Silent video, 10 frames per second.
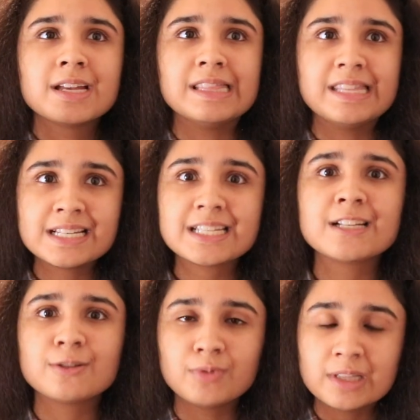this
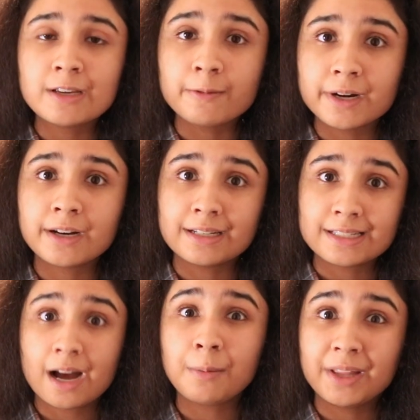is really where the
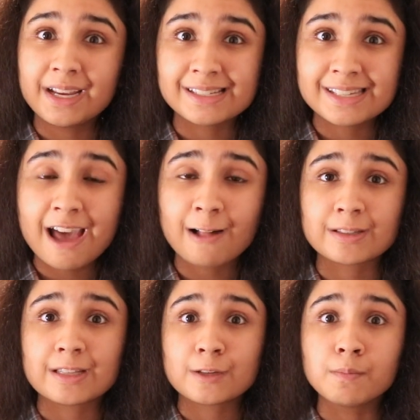tablet
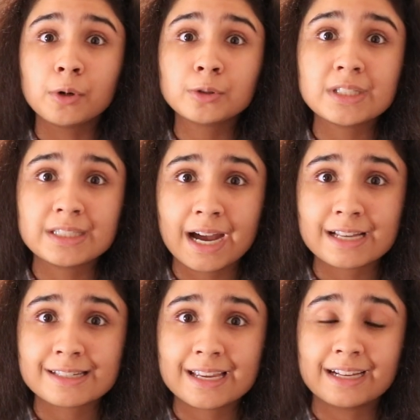excels, this
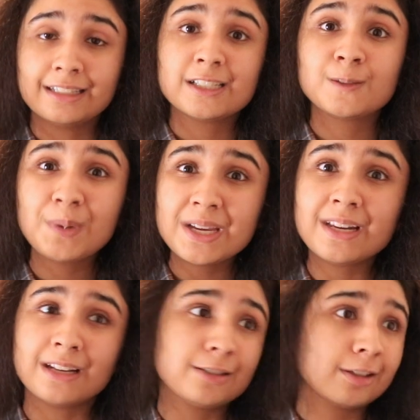multitasking and the
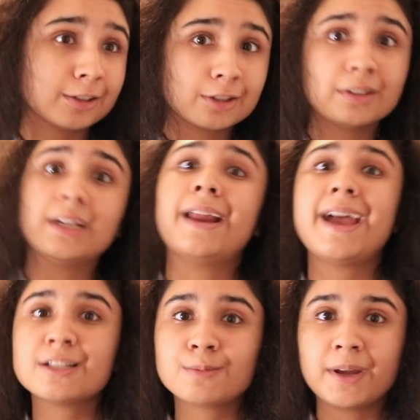speed and touchscreen and
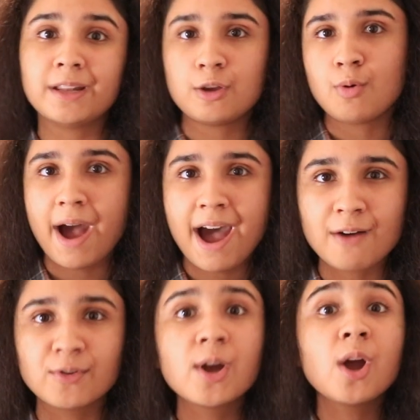S Pen that you
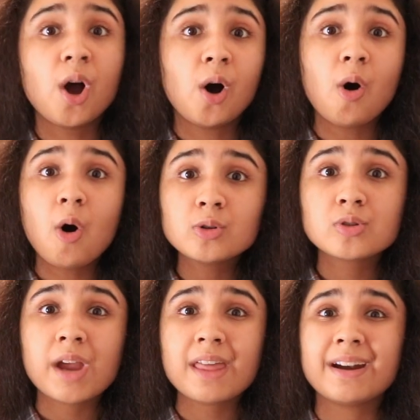have.
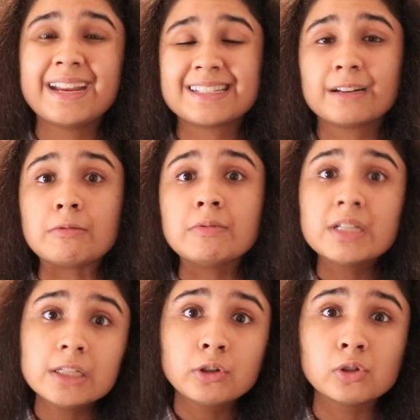Altogether, it's a
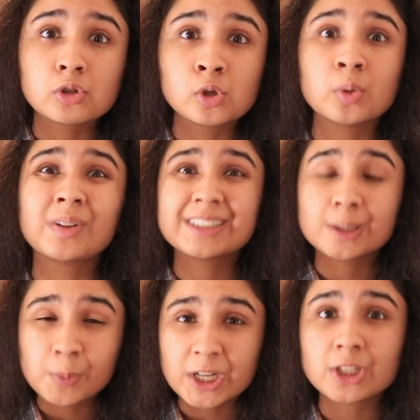really good tool,
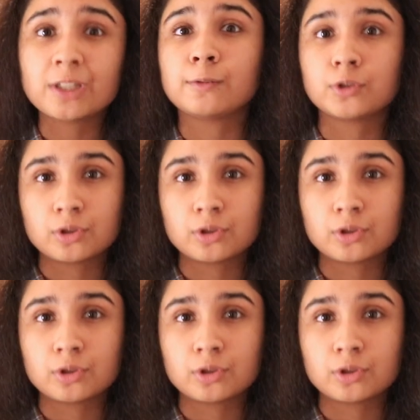especially for